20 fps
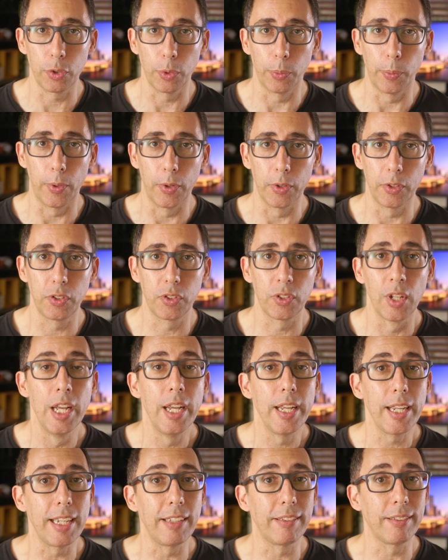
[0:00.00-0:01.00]
Awards
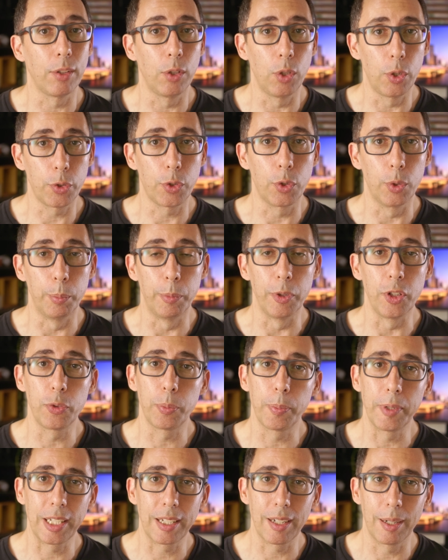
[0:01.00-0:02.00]
is a local
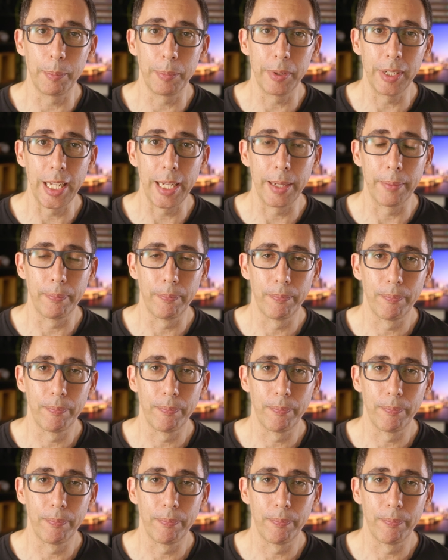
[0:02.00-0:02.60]
Brisbane company?